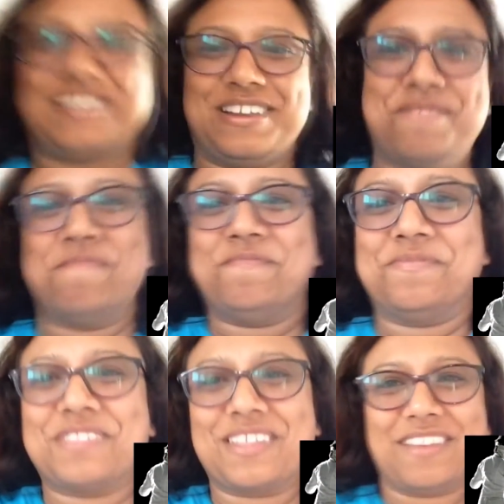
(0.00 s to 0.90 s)

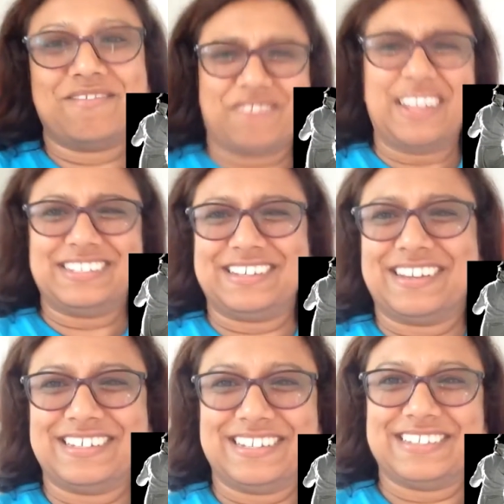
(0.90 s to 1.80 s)
fencing
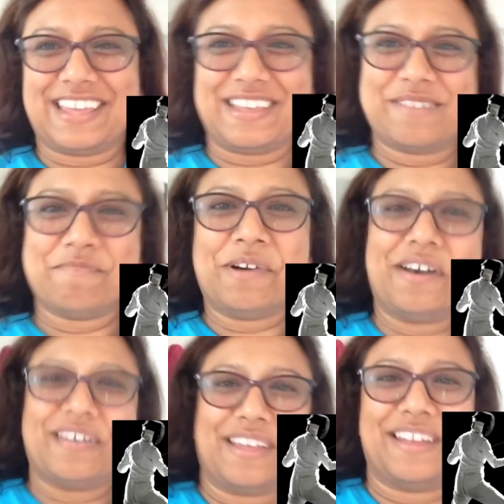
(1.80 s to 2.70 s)
I didn't take
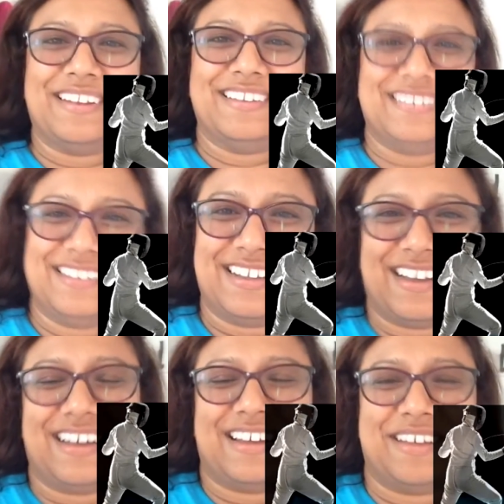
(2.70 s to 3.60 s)
part in,
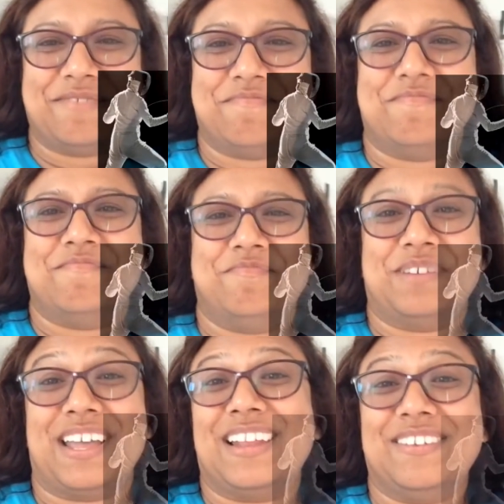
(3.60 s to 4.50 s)

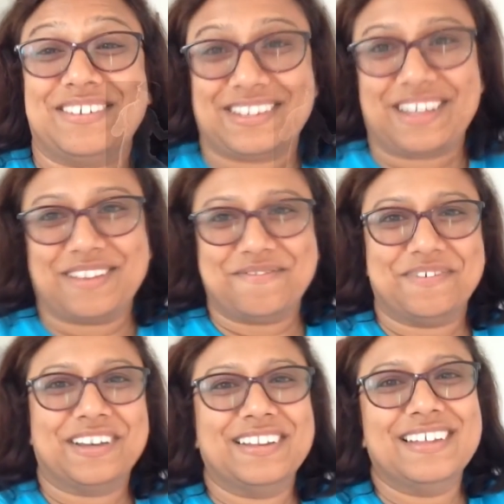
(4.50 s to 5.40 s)
but it looked like good
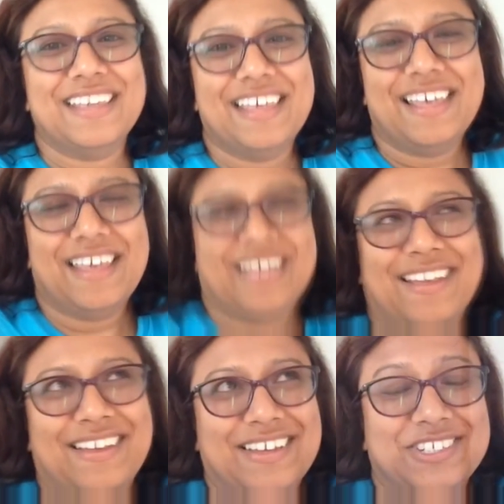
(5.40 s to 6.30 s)
fun.
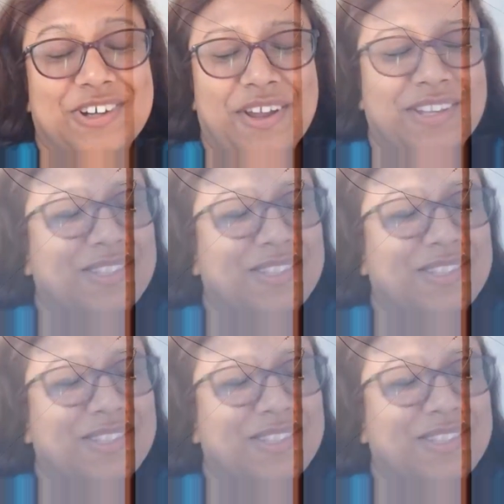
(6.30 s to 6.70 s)
Giant